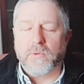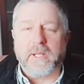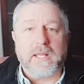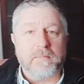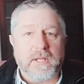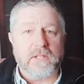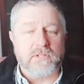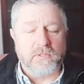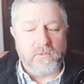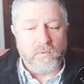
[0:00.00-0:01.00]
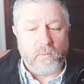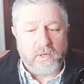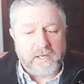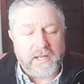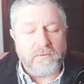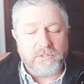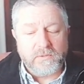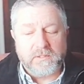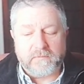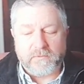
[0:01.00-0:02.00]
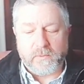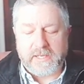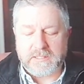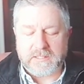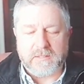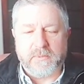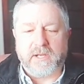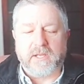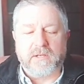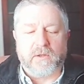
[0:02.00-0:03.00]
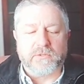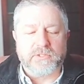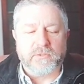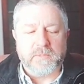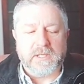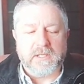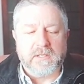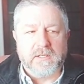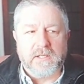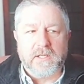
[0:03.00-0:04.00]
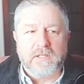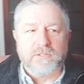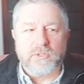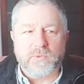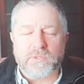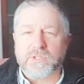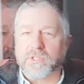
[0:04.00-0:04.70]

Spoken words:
So it can mean to work out, to lift weight. It can also mean to